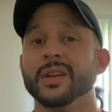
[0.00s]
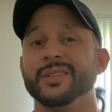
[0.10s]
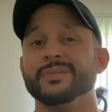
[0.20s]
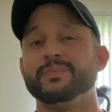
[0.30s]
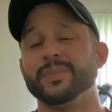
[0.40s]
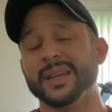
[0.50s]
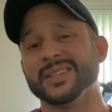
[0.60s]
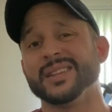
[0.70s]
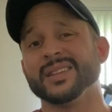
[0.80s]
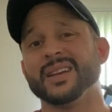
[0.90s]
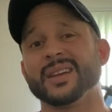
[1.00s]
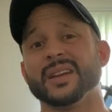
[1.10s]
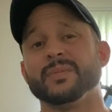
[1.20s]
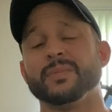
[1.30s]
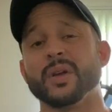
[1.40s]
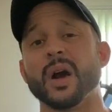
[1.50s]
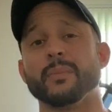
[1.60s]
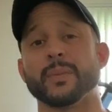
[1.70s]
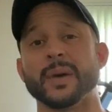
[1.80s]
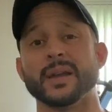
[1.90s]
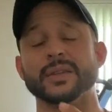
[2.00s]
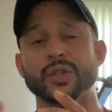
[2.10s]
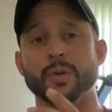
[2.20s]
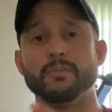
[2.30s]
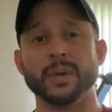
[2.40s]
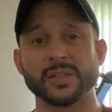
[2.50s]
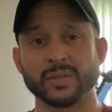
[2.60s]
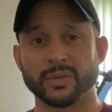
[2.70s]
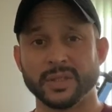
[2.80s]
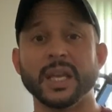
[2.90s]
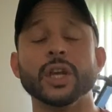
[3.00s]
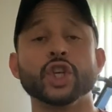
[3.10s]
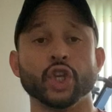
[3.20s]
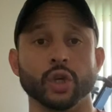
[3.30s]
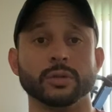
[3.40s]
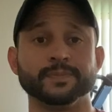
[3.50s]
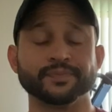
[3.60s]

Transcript: you basically are gonna compromise your muscle tissue.